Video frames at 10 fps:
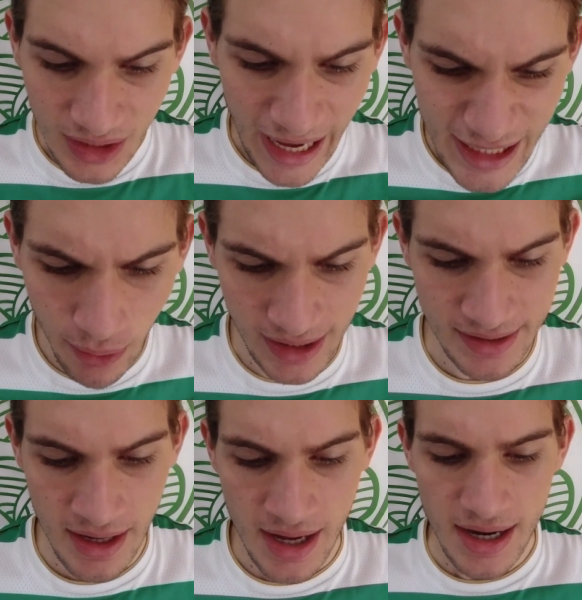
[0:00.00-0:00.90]
Anyways,
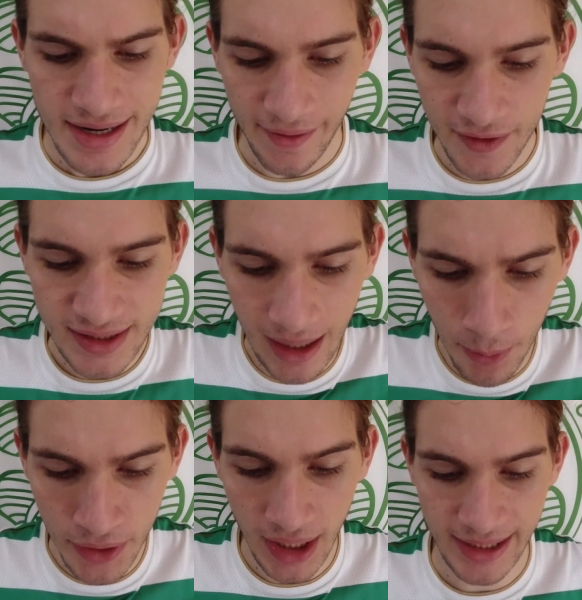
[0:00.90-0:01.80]
now for
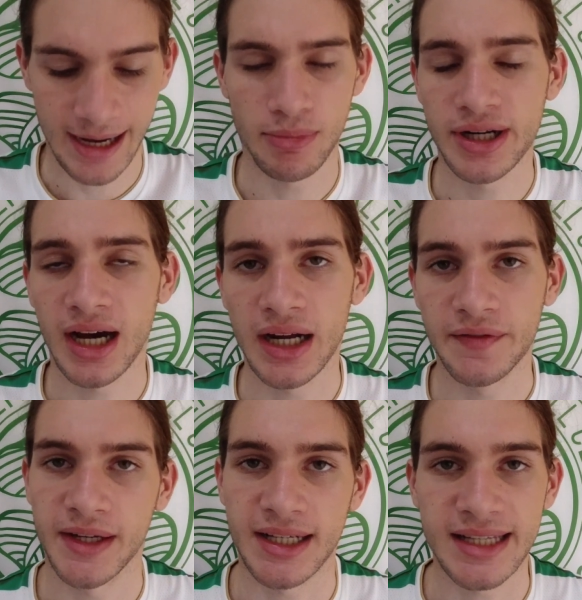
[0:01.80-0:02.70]
someone like Cameron
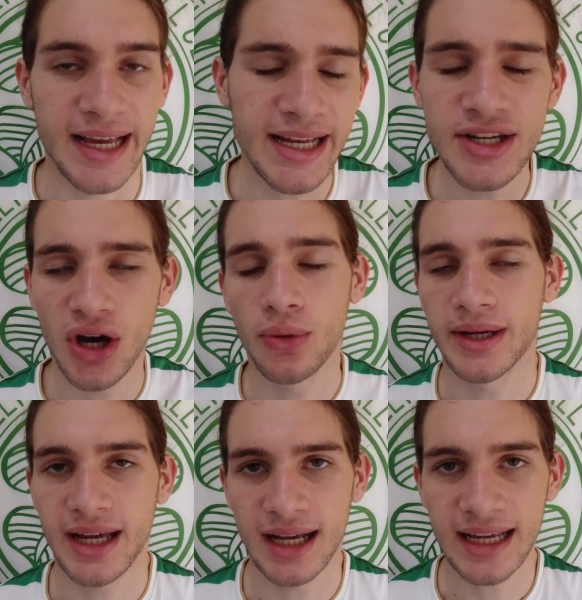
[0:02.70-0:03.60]
Carter-Vickers, he knows
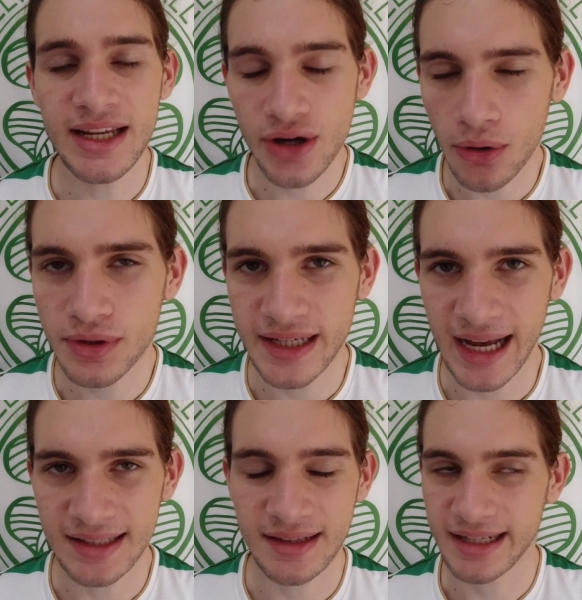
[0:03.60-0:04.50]
he
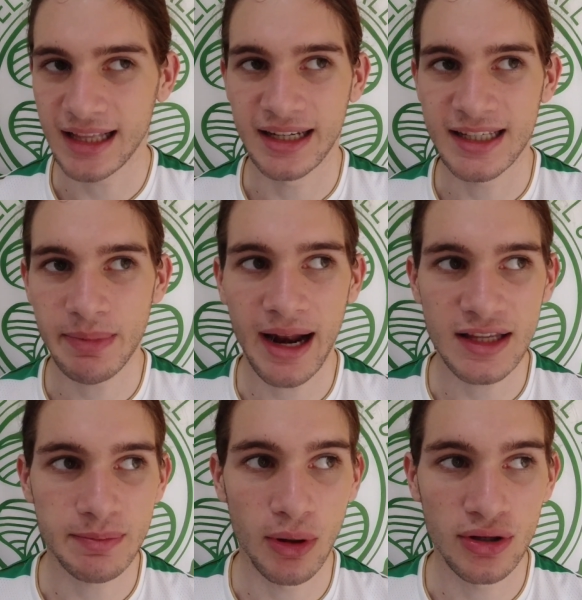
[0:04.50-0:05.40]
has the talent. He's been at
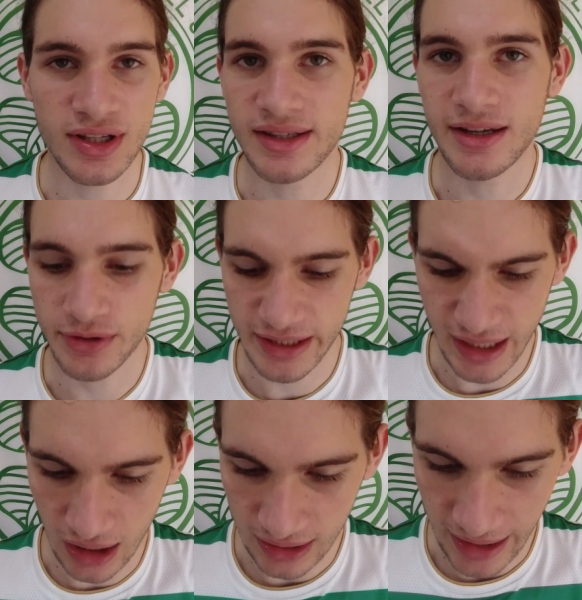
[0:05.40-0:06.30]
Spurs since he was a
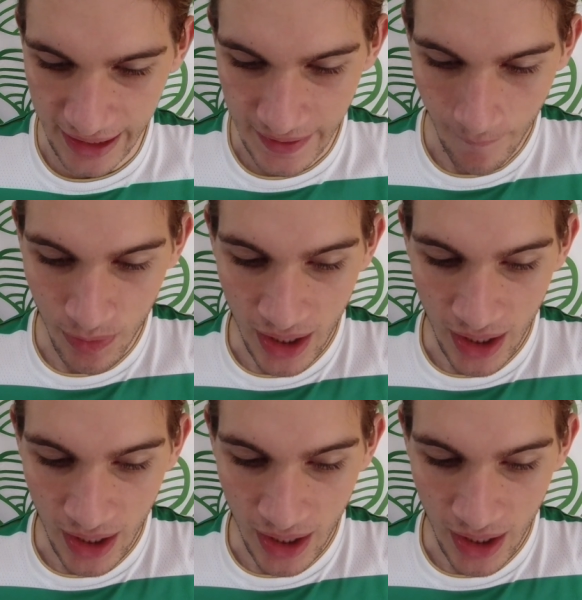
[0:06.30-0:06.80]
young lad.